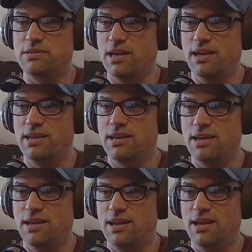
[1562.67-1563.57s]
like
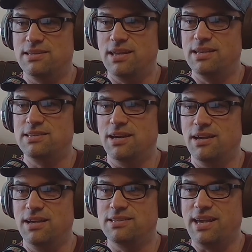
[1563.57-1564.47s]

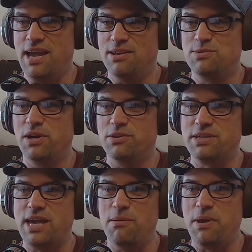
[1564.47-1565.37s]
it's one of those
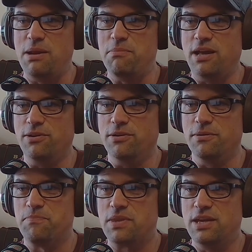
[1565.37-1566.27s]
campaign mailer
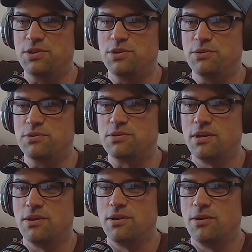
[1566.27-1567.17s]
issues,
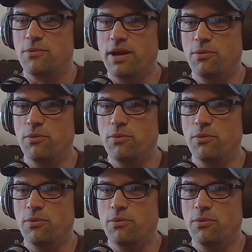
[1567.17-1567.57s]
right?